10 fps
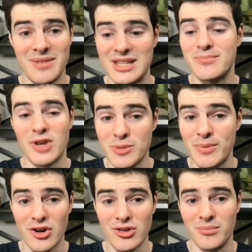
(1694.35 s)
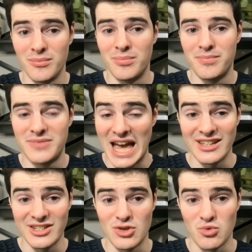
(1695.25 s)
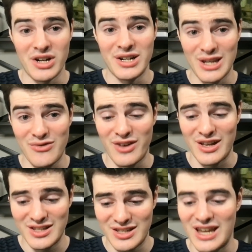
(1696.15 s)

is much better than Dallas's run defense,